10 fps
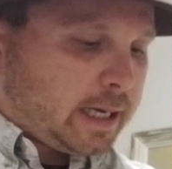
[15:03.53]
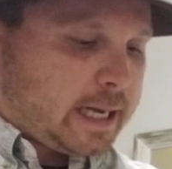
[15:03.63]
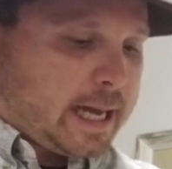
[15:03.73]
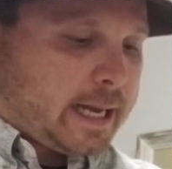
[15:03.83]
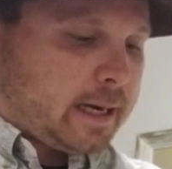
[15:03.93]

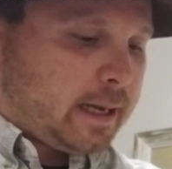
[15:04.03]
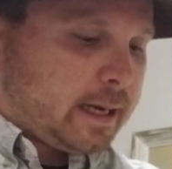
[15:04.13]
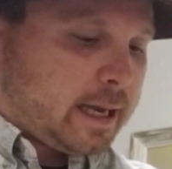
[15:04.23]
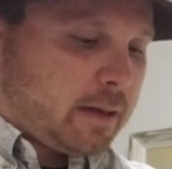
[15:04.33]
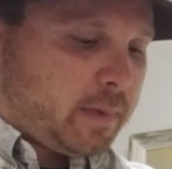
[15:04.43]

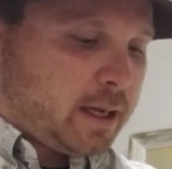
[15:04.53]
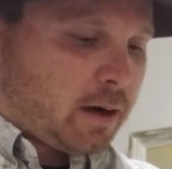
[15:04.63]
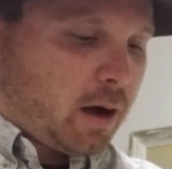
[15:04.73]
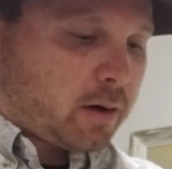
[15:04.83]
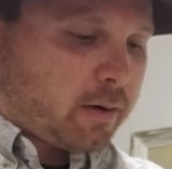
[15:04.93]
got me an
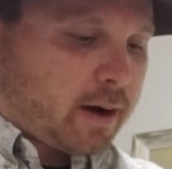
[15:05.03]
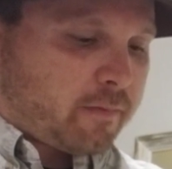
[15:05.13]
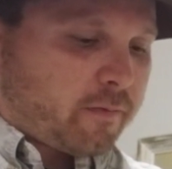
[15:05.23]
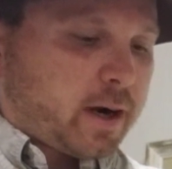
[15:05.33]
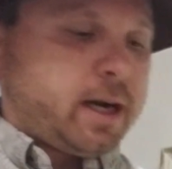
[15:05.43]

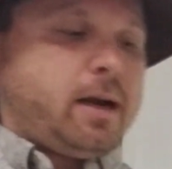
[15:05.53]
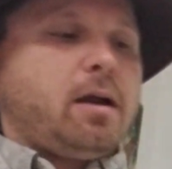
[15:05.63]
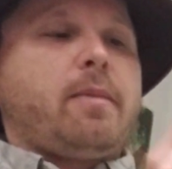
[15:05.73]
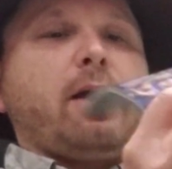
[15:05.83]
autograph right here by